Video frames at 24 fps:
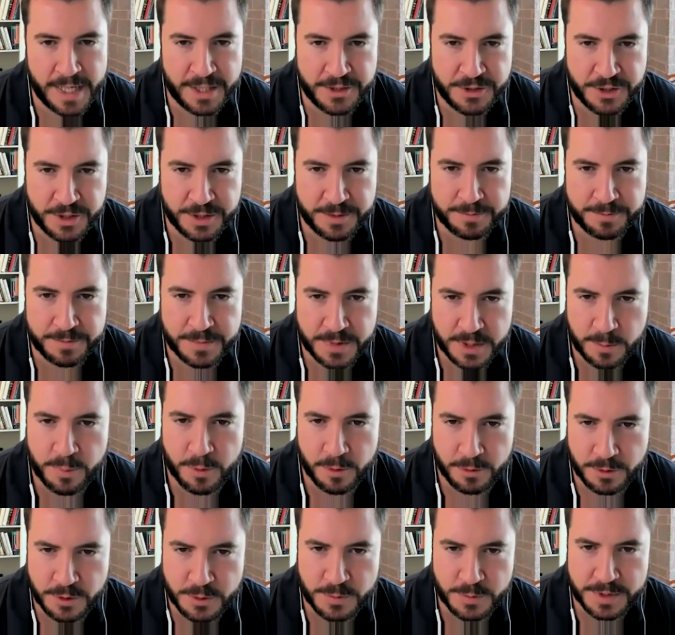Manchin
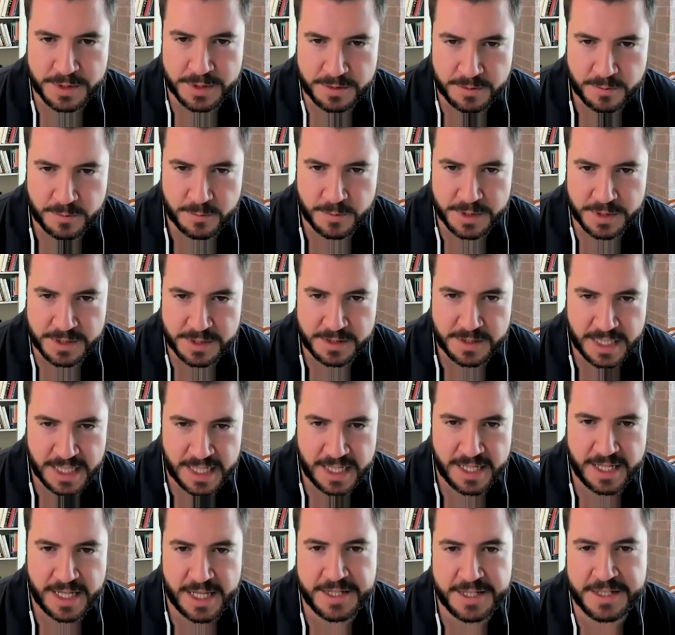approach was was
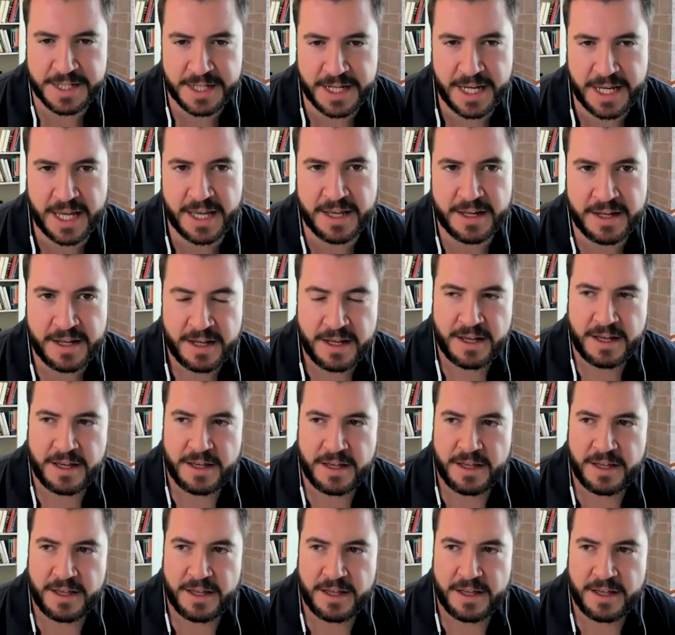hinting at.